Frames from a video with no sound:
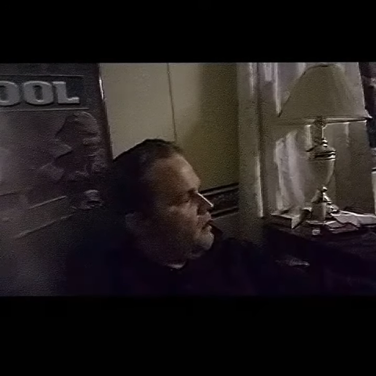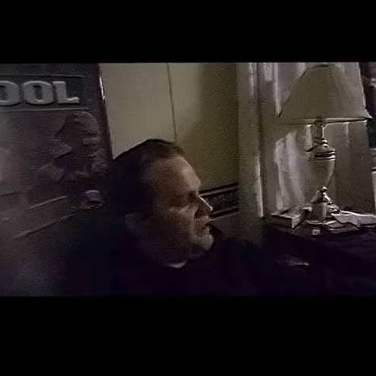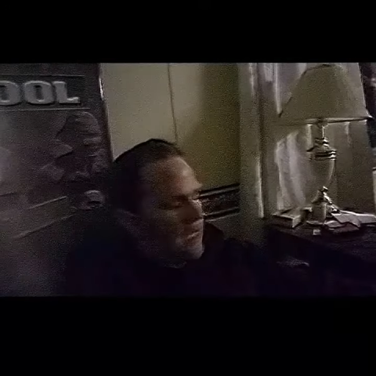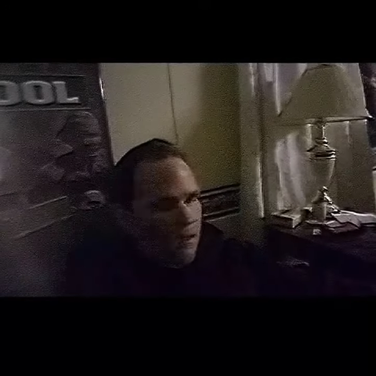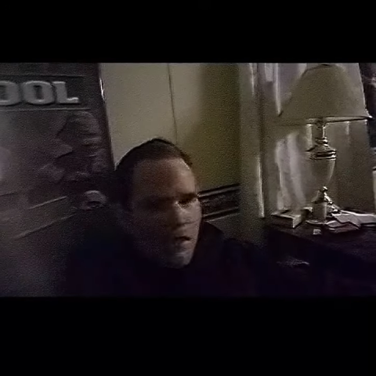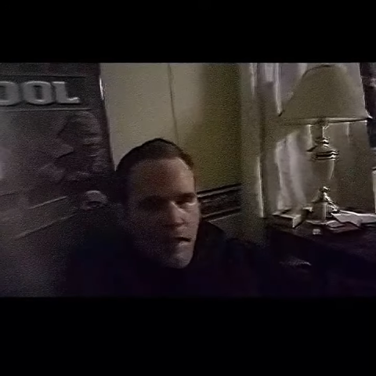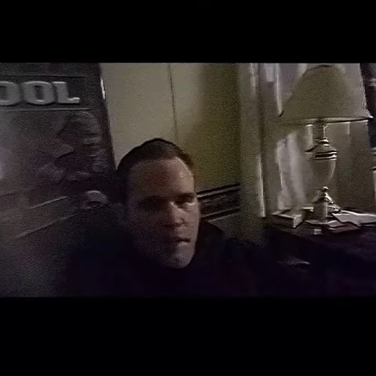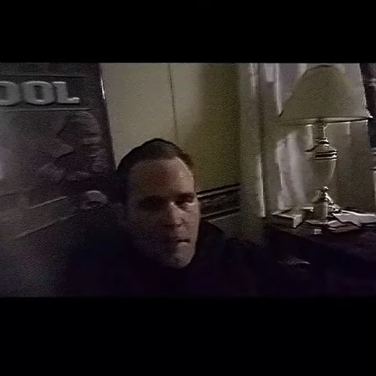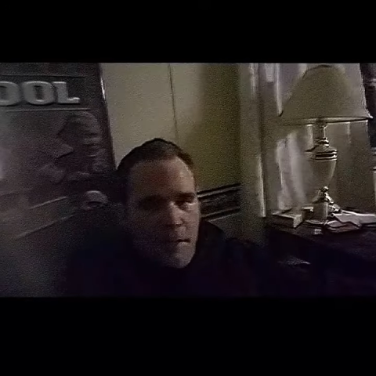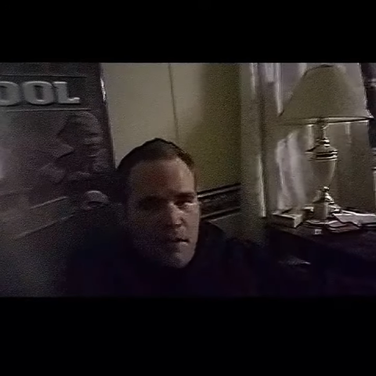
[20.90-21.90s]
It's kind of late.
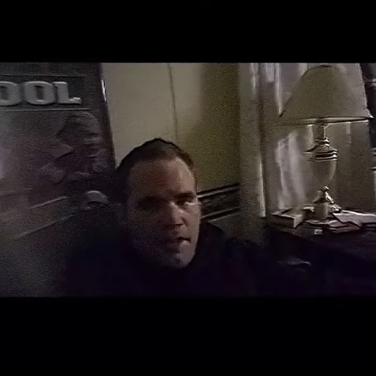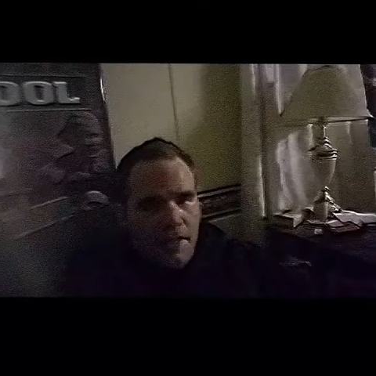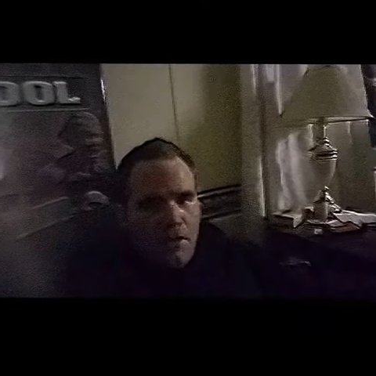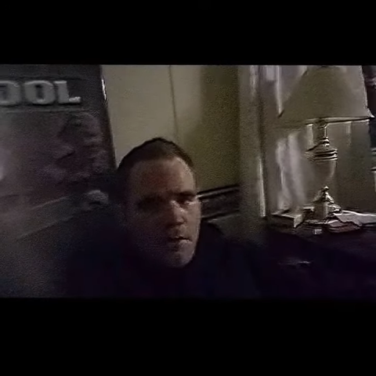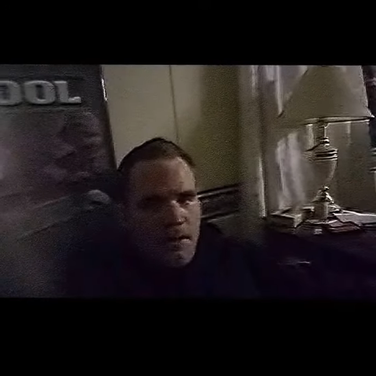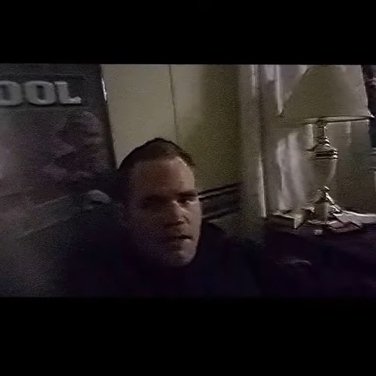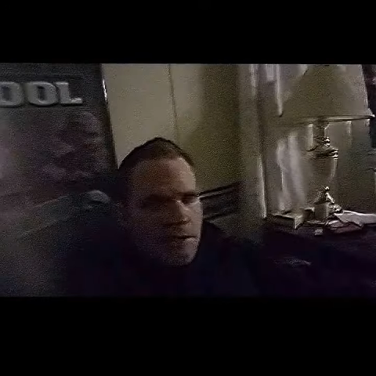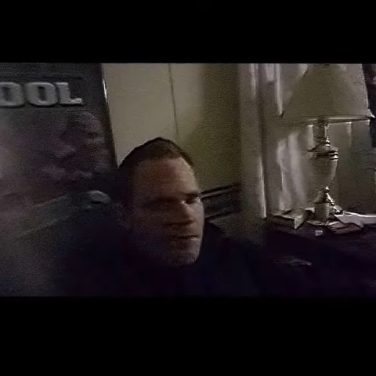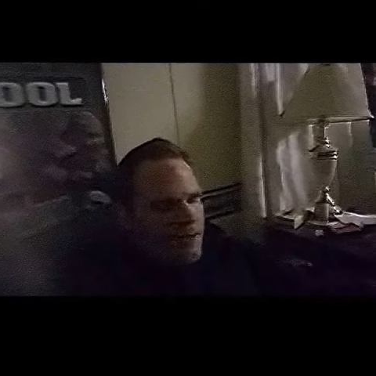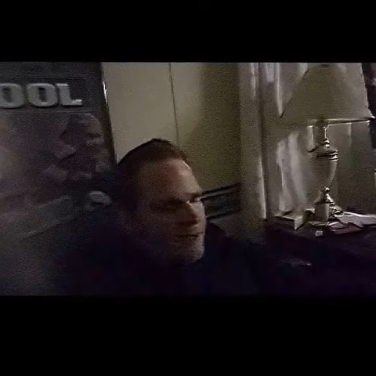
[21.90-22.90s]
I'm getting ready to go to
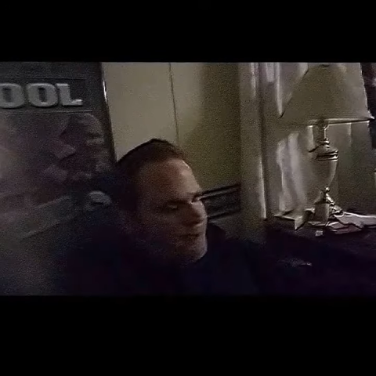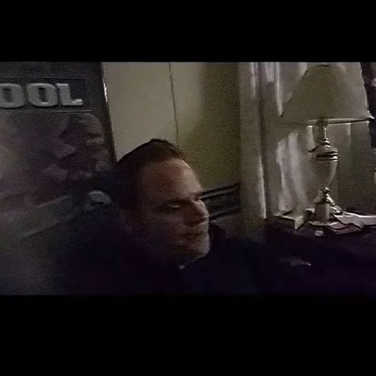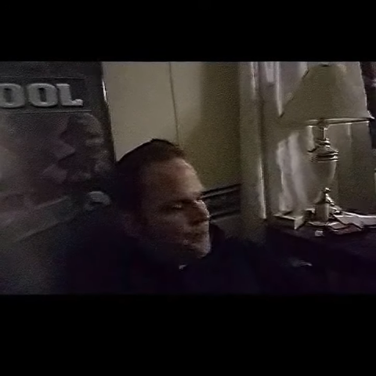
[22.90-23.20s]
bed, but